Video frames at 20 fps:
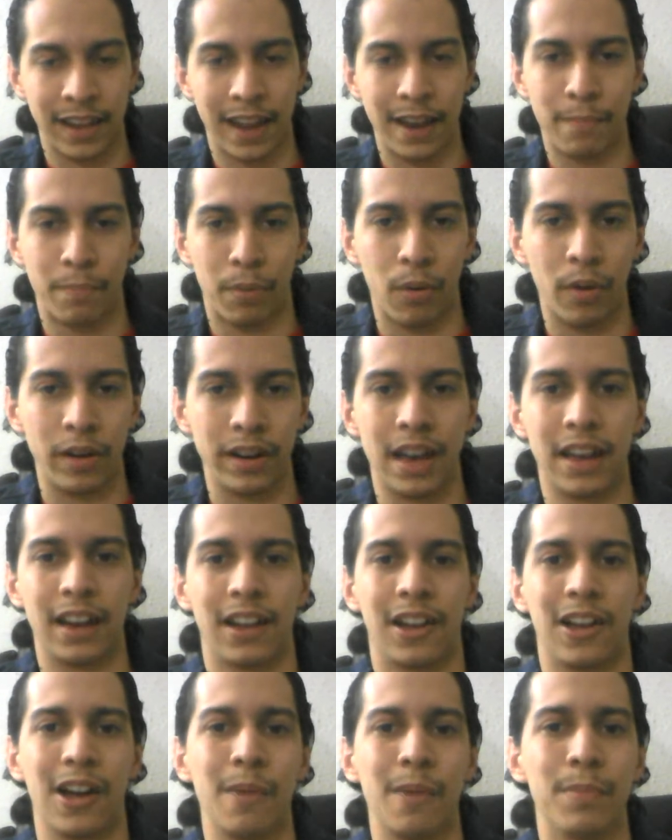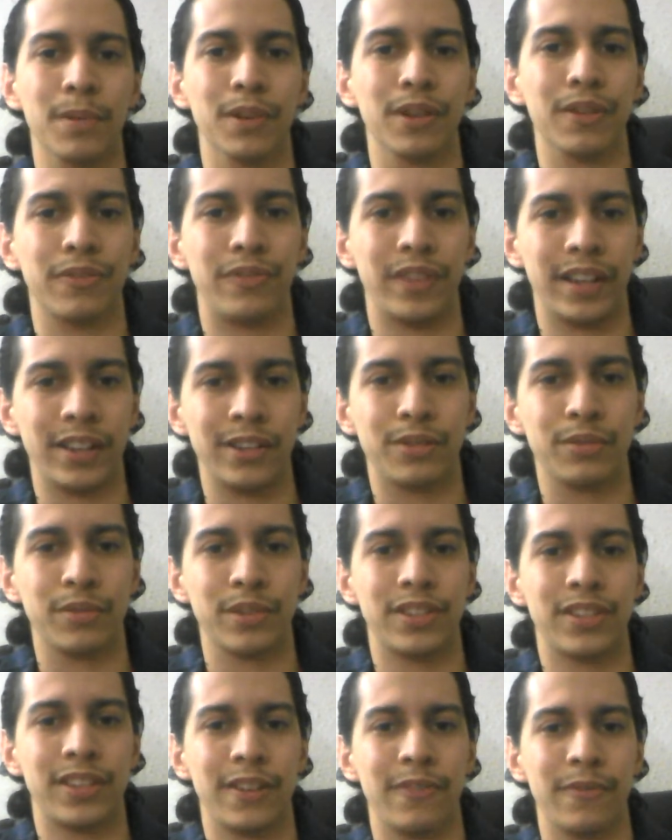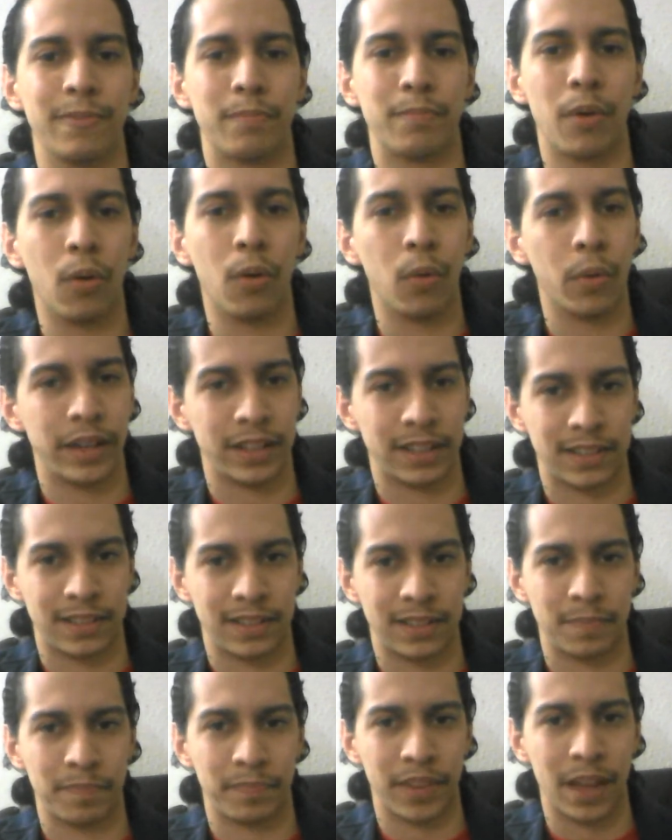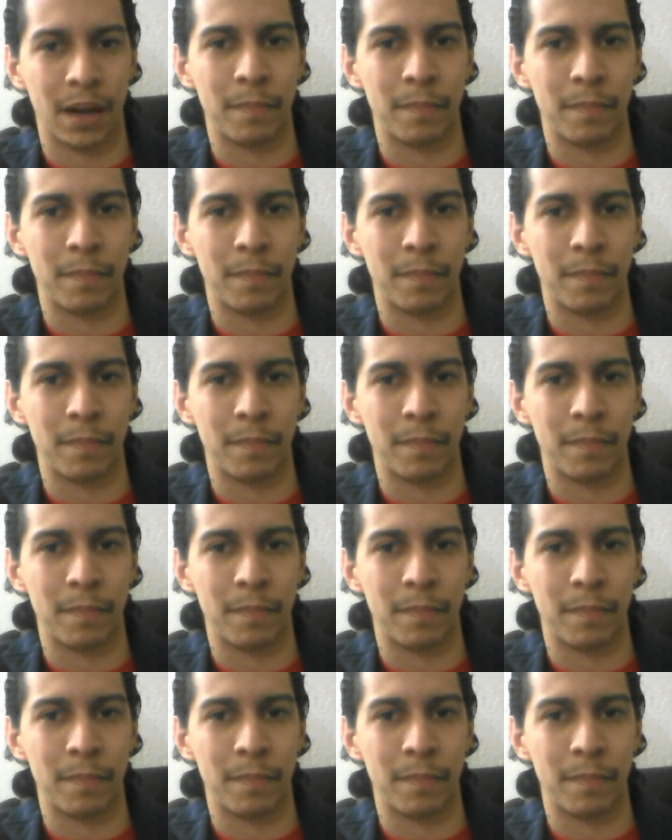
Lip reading: they point out a couple of interesting points